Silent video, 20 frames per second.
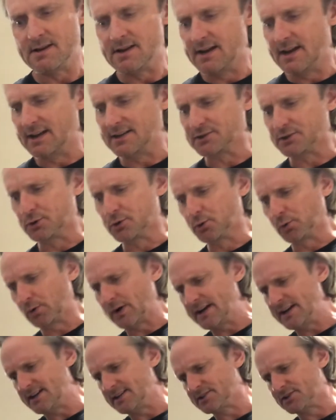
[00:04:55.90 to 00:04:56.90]
As
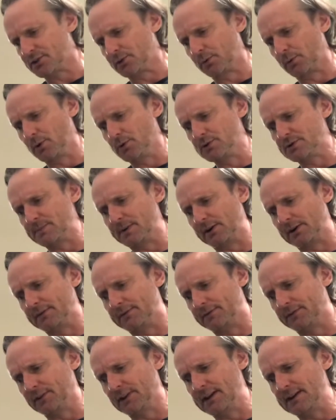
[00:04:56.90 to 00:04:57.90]
great as the rosemary
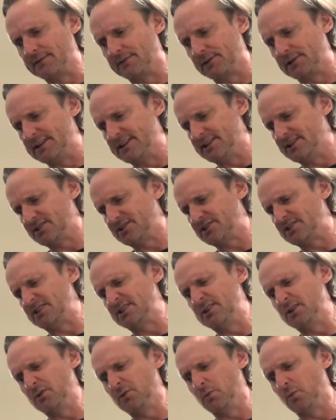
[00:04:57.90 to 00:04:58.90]
flavor is, you
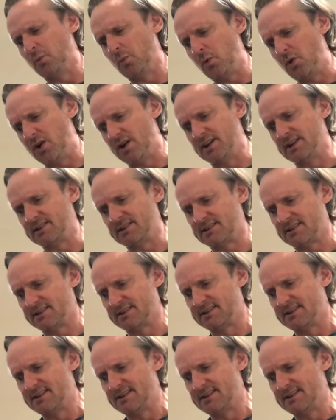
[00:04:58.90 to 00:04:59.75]
don't want